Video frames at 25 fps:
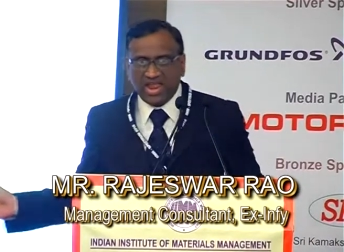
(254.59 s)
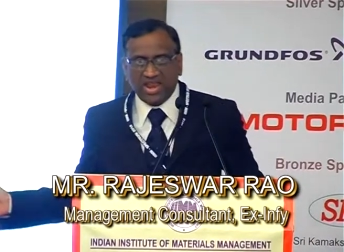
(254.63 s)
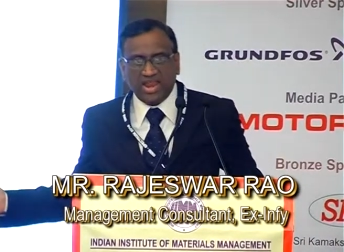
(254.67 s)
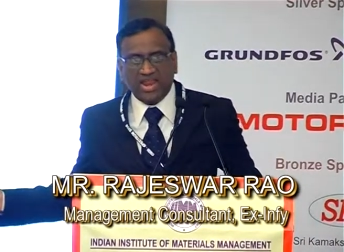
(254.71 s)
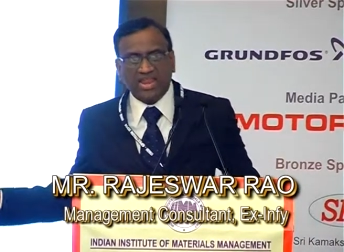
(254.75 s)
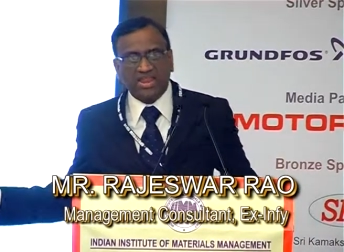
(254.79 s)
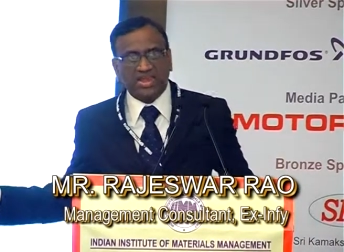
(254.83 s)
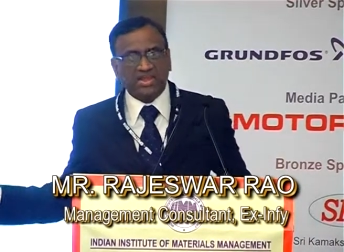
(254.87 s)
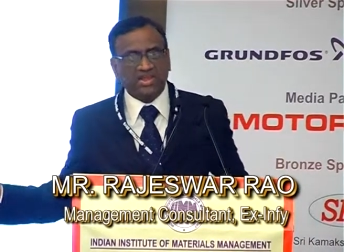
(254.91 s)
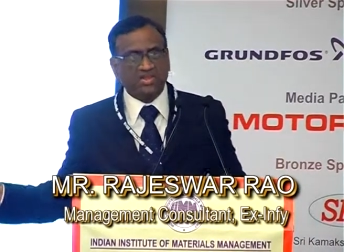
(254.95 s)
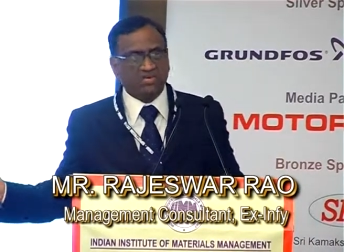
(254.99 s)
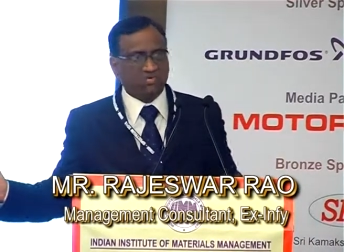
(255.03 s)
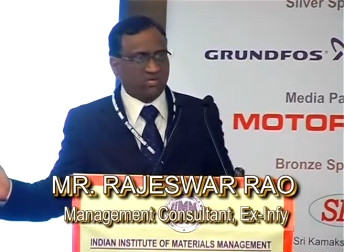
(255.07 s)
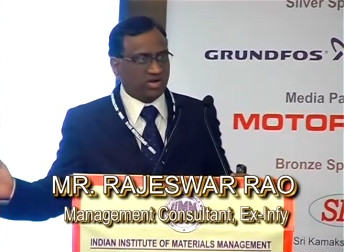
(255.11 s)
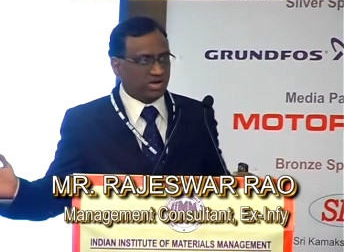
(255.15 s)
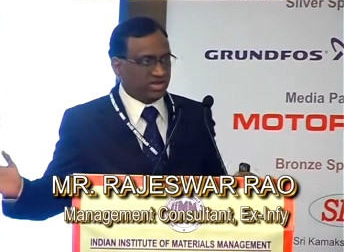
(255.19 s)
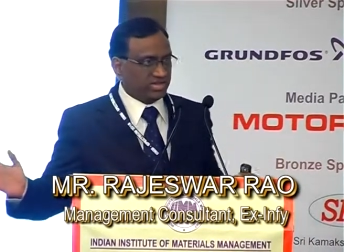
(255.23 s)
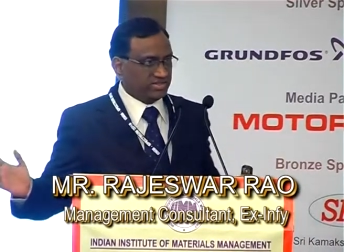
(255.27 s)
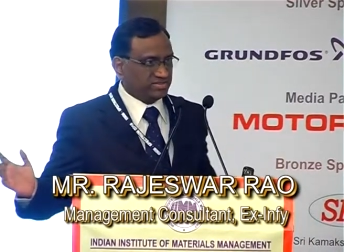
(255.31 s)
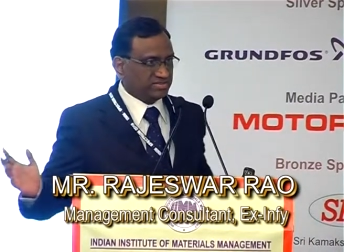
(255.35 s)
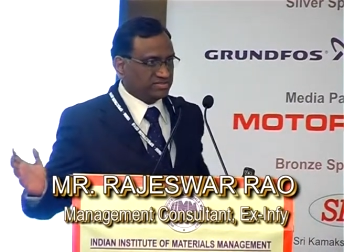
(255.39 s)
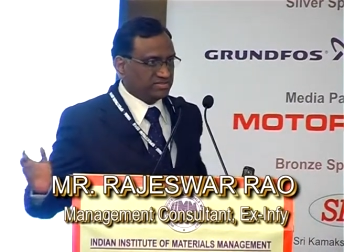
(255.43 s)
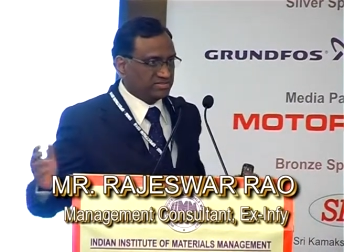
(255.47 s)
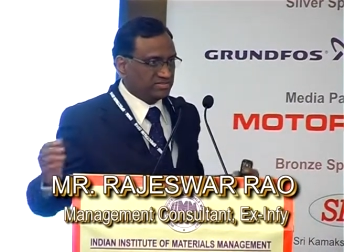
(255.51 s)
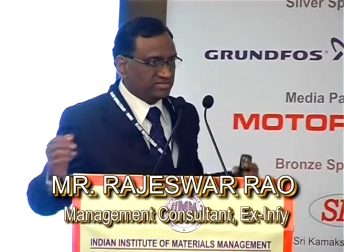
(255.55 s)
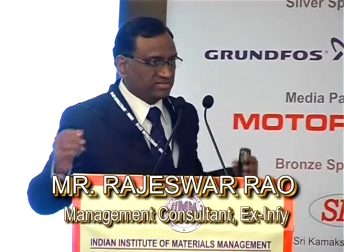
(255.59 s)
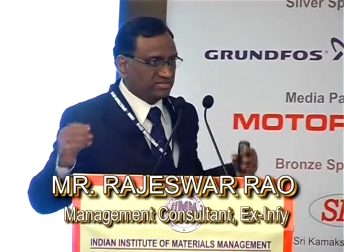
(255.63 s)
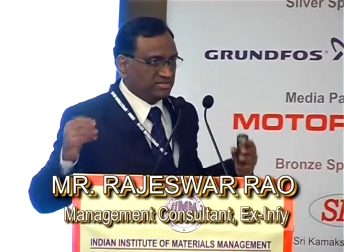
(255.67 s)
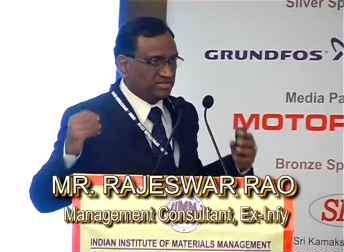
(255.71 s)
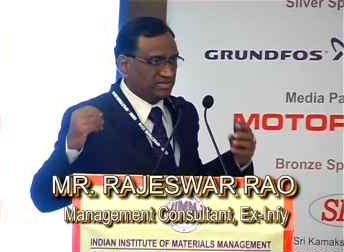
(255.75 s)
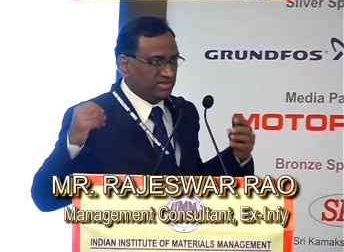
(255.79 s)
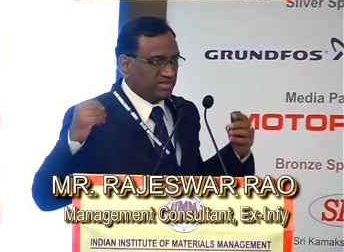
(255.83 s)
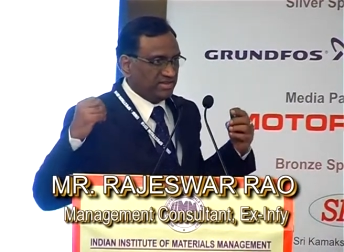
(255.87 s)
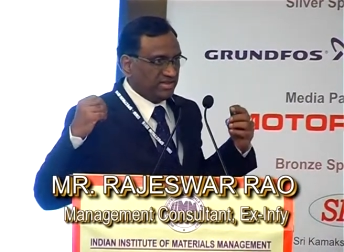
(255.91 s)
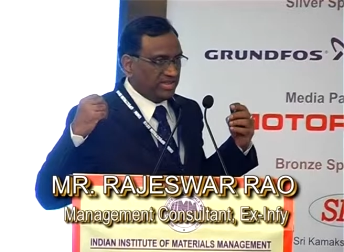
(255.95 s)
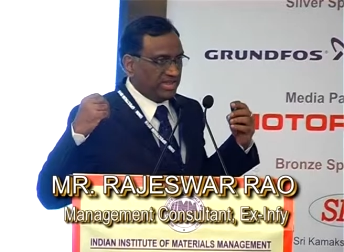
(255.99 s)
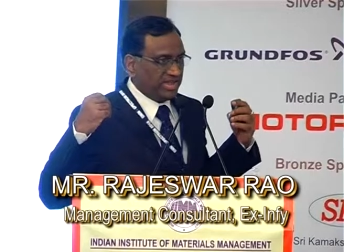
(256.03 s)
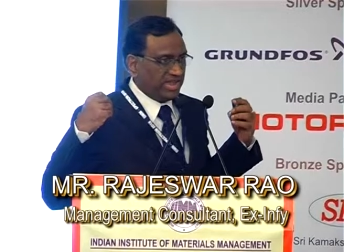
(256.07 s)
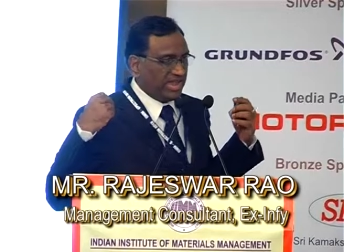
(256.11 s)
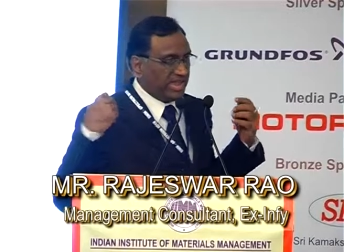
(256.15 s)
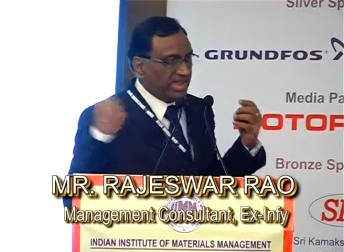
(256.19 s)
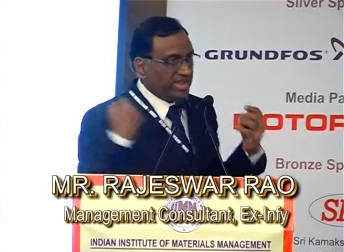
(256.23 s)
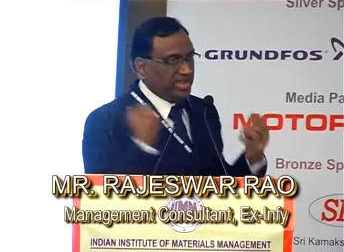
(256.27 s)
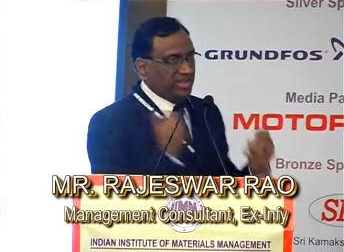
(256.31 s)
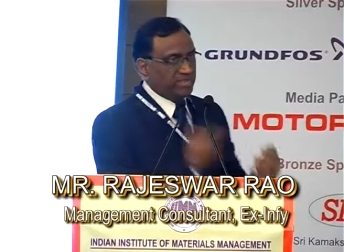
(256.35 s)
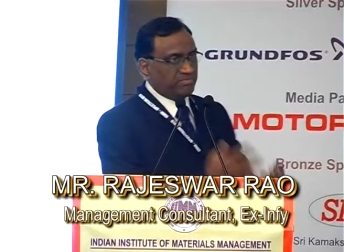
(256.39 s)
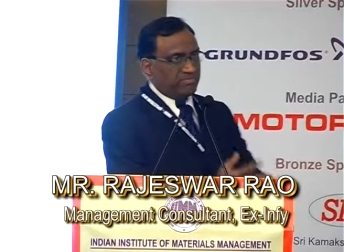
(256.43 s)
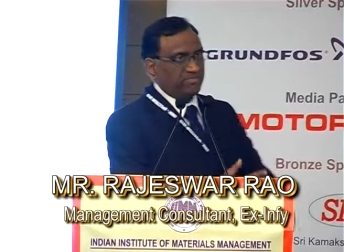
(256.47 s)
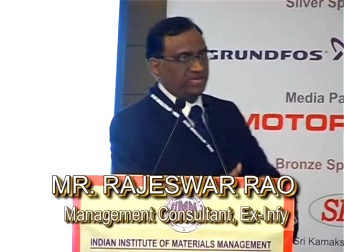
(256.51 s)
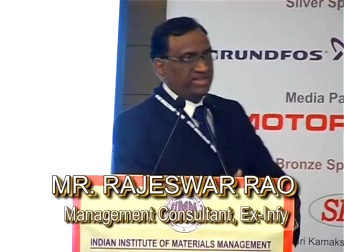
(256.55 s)
any device
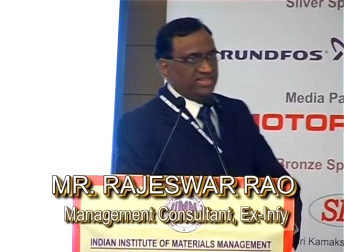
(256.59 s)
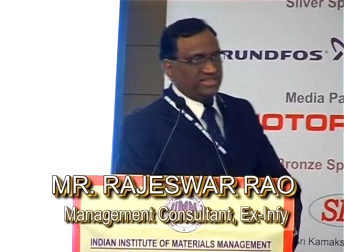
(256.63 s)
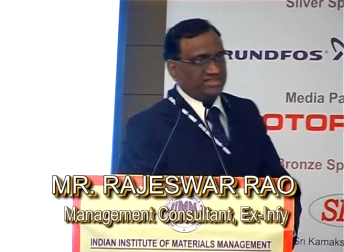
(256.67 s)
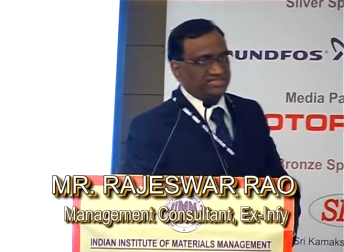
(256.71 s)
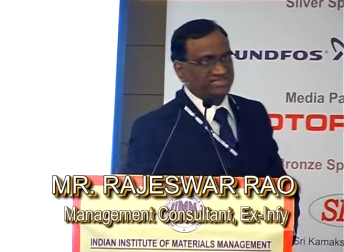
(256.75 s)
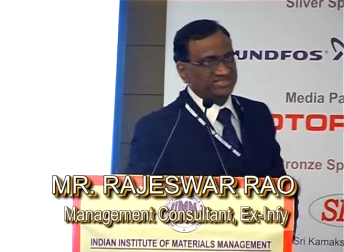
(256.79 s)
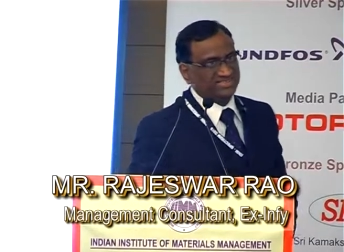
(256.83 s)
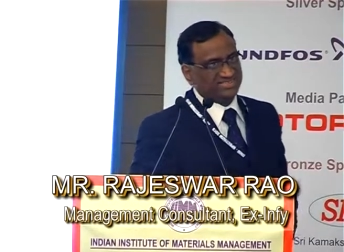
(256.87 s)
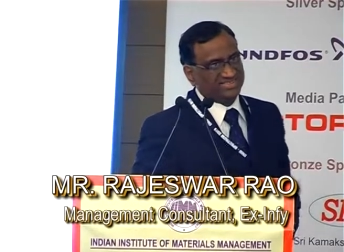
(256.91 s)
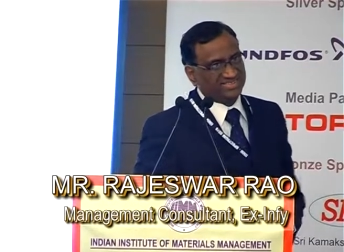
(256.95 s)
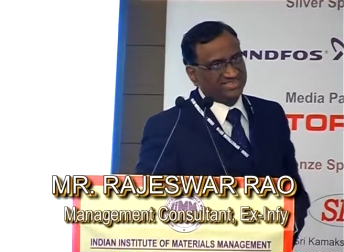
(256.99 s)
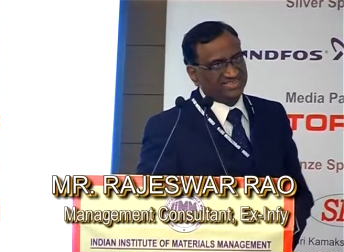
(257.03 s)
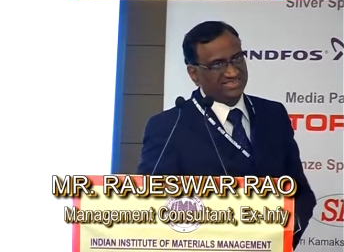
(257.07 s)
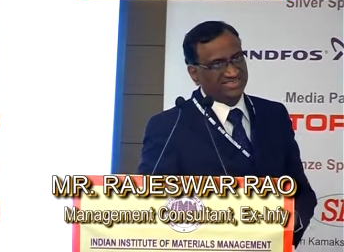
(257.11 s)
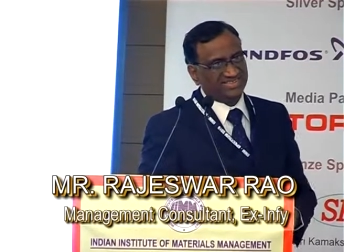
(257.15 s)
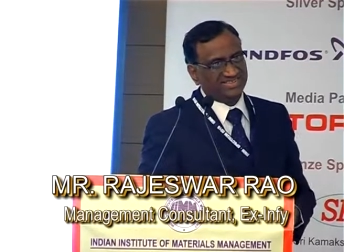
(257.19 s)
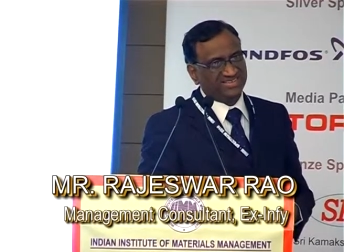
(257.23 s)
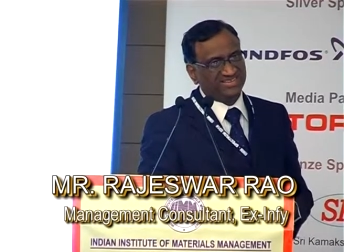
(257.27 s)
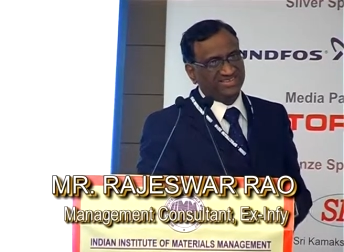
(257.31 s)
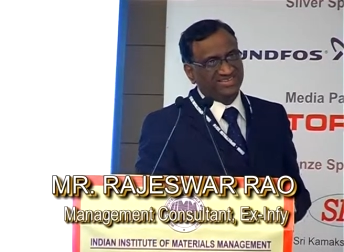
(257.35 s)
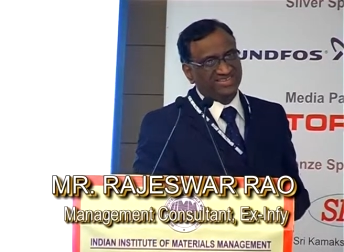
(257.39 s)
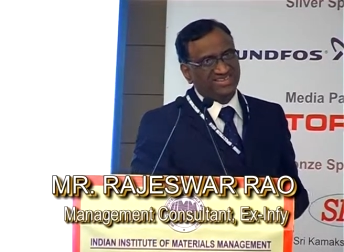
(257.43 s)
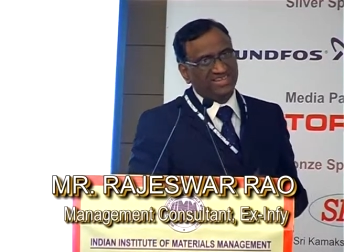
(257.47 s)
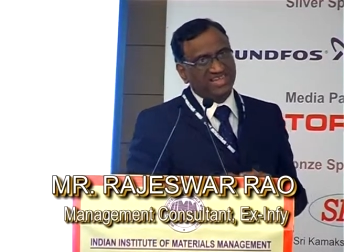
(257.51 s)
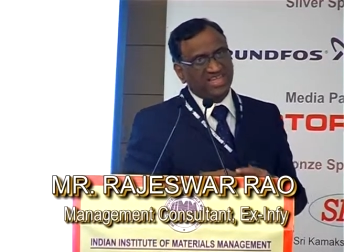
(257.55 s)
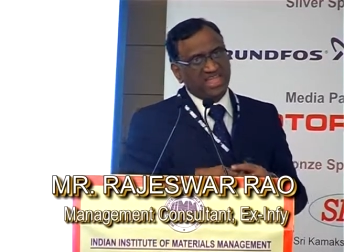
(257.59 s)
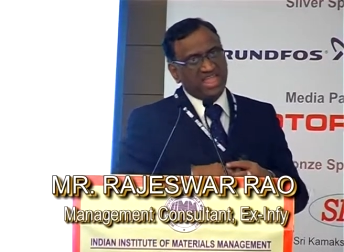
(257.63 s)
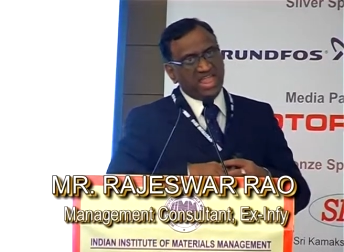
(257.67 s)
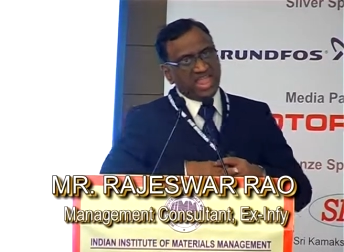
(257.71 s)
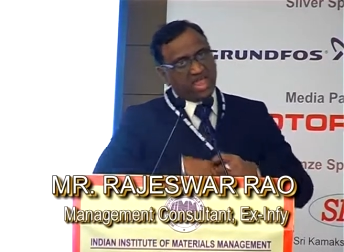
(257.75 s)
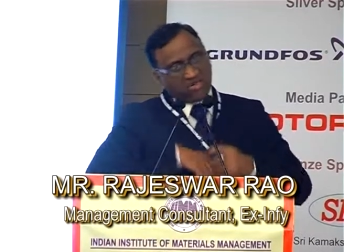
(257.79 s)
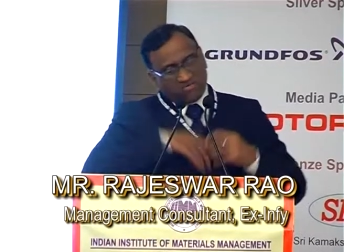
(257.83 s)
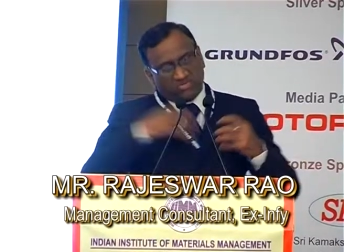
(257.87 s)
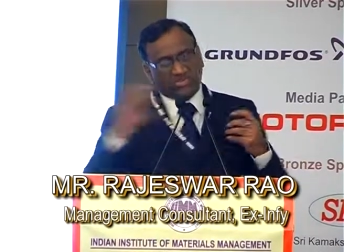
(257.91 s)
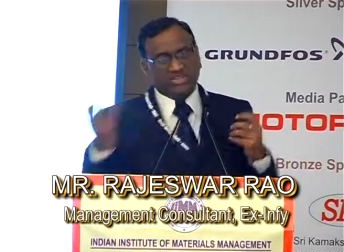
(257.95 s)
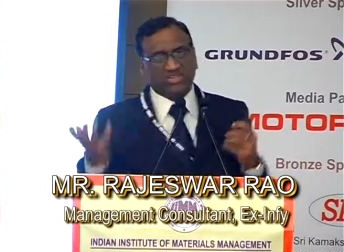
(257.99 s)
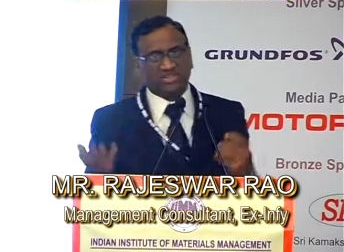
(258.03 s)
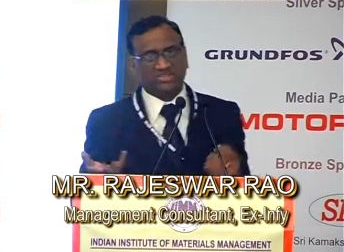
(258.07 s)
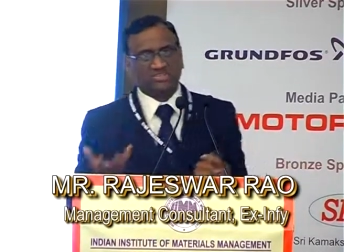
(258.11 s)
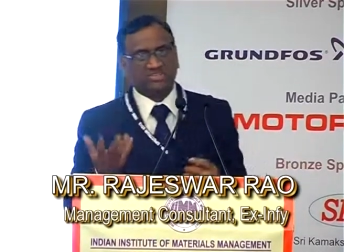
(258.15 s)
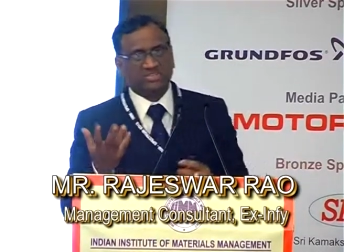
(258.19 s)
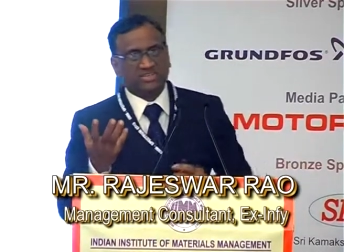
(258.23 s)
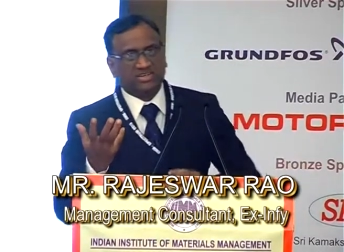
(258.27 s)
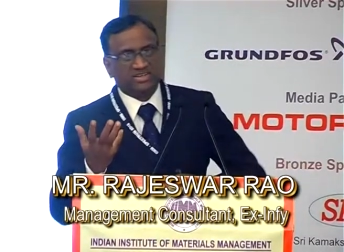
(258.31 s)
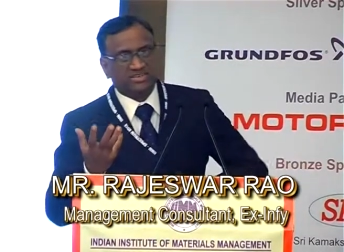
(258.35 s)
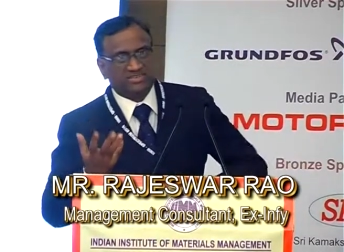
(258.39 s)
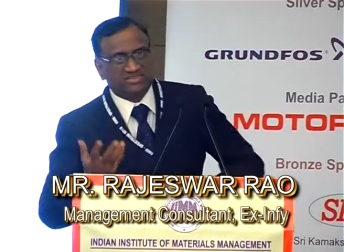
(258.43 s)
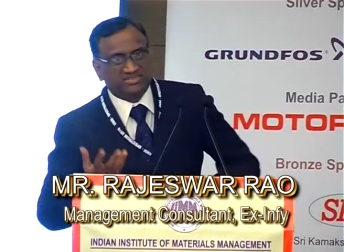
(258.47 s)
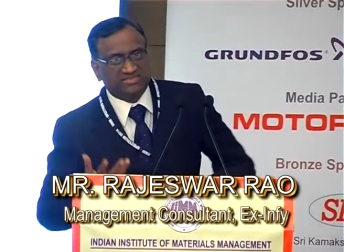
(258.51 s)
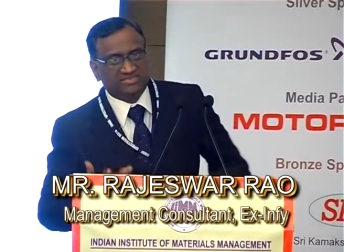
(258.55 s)
any place everything is
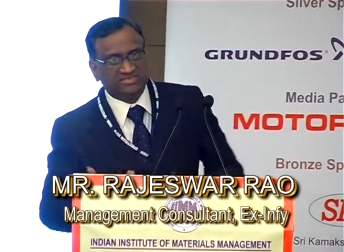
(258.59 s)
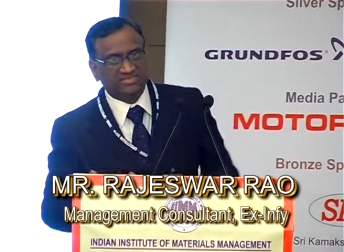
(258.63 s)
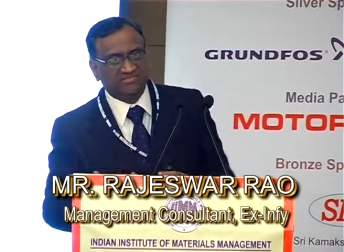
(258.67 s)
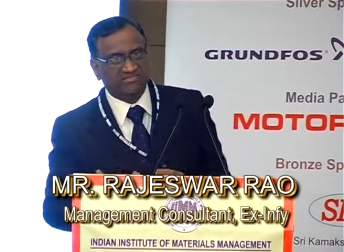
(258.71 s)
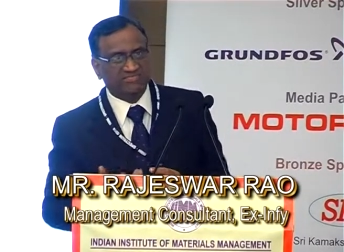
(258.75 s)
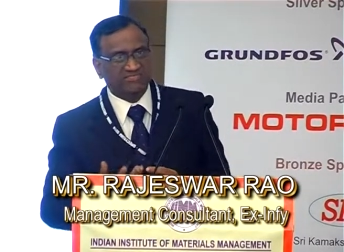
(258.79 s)
connected